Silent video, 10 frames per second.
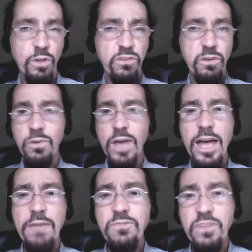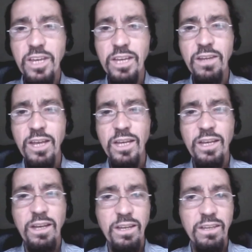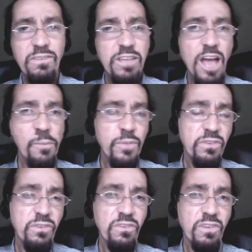So you have to get Islamists